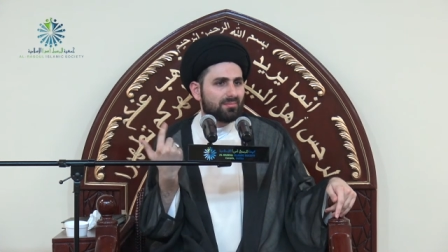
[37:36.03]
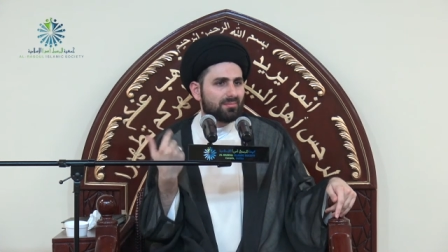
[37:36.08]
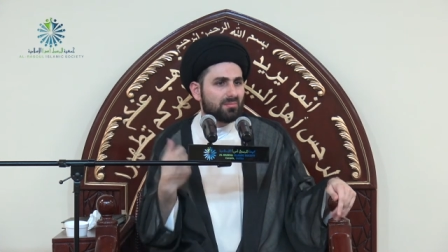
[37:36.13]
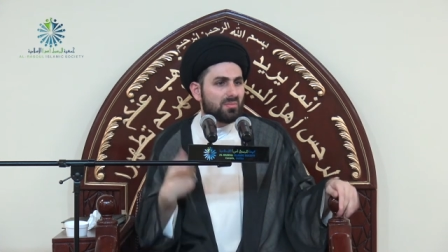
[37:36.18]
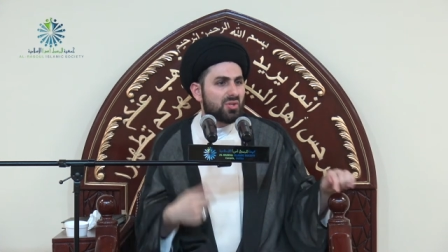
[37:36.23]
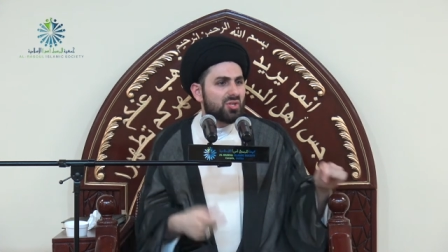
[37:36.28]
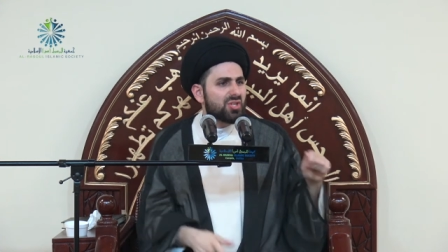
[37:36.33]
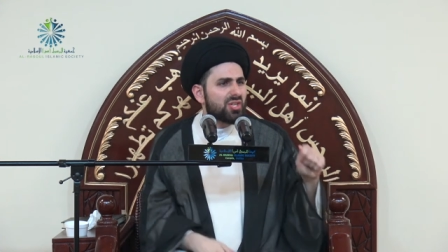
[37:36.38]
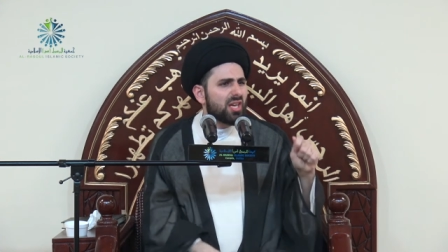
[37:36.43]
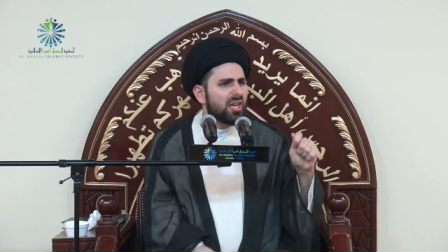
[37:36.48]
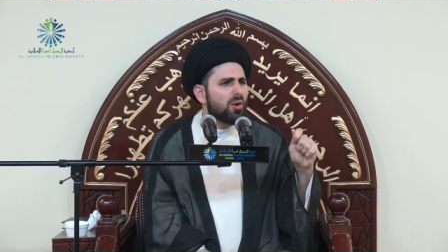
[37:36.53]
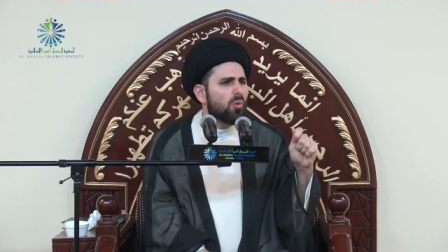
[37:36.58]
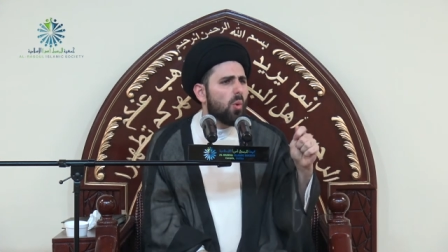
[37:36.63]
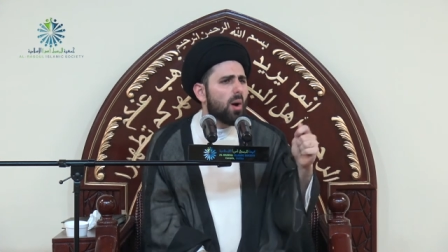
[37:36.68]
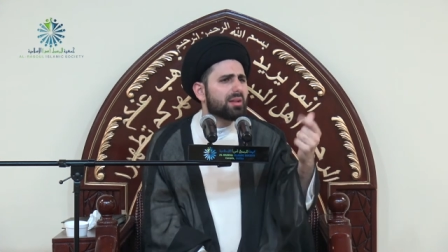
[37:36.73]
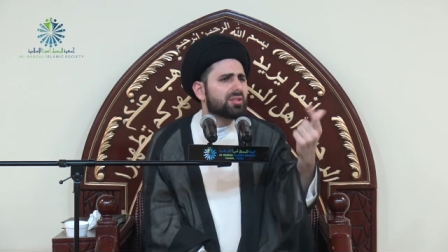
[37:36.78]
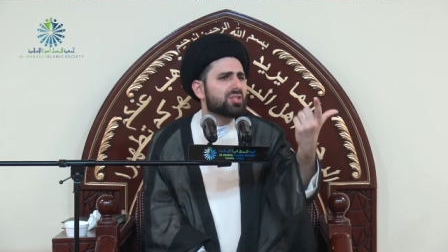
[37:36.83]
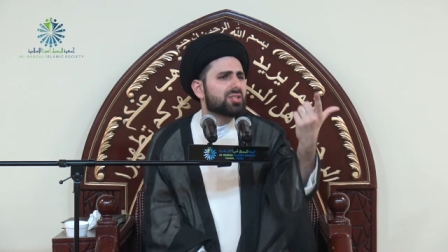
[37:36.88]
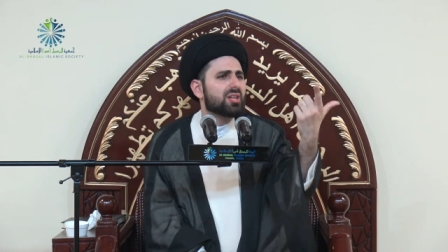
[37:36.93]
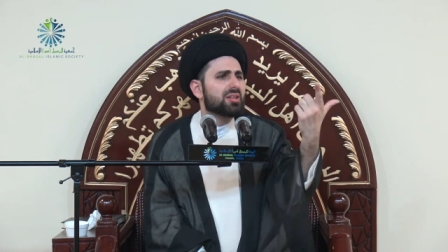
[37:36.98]
See
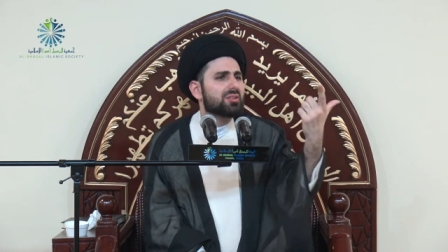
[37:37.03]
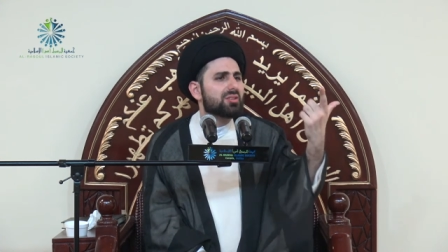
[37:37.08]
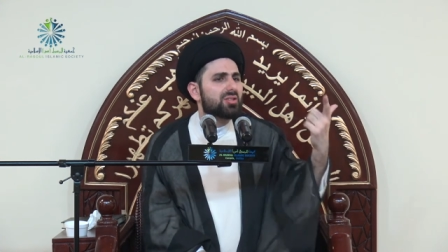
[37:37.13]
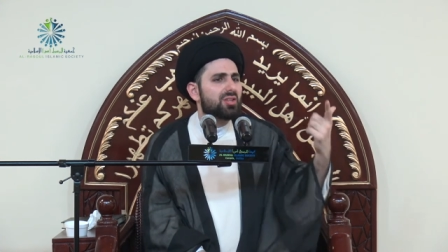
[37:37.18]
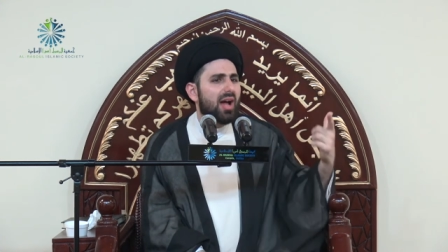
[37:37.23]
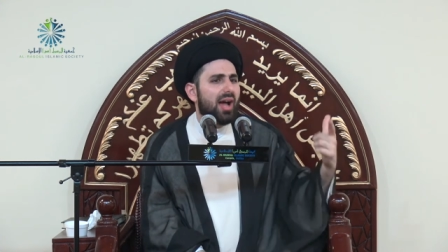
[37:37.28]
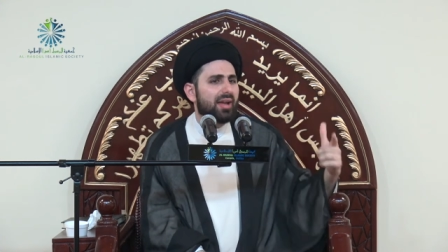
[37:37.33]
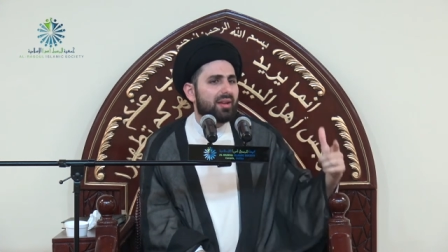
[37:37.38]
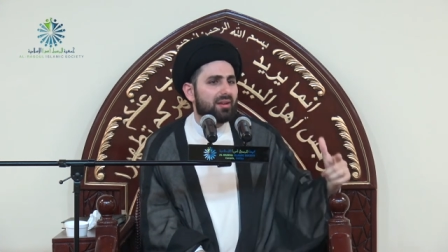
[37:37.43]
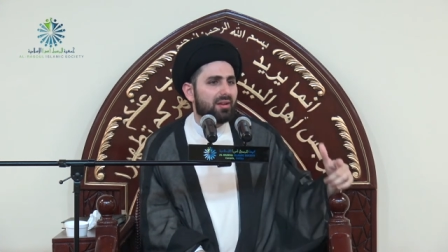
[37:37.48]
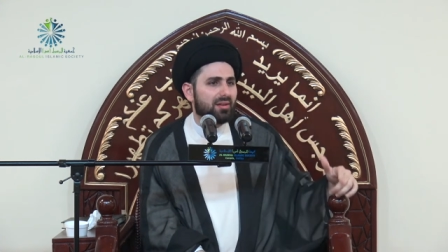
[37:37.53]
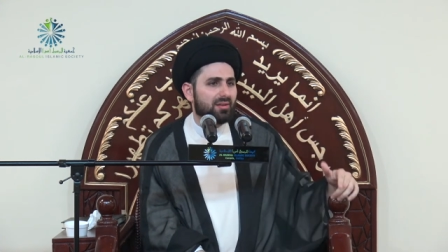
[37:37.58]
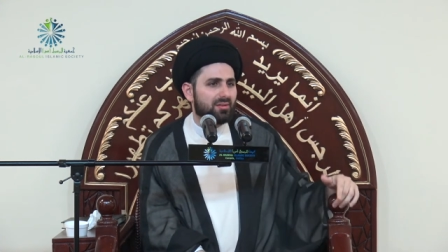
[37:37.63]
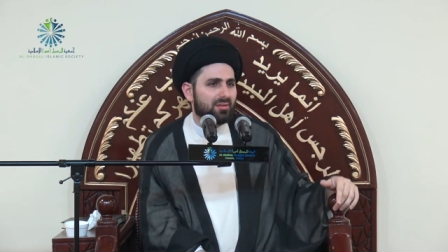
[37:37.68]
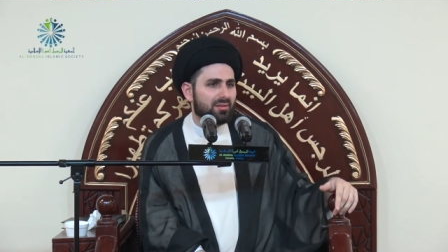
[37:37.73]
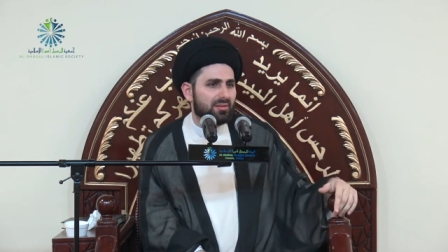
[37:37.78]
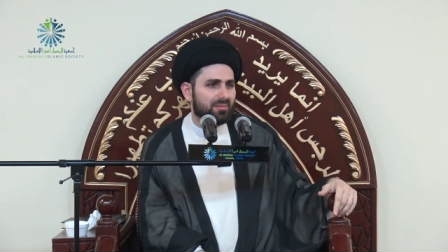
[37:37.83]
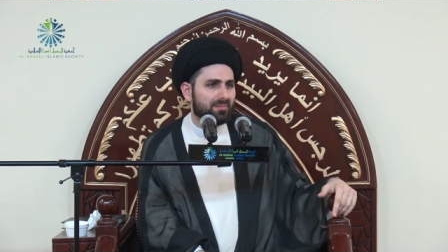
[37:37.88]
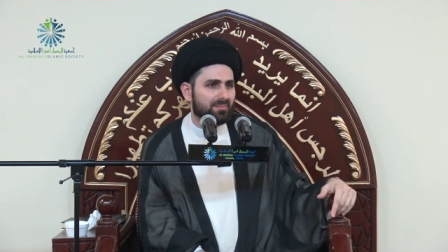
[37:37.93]
what's inside it.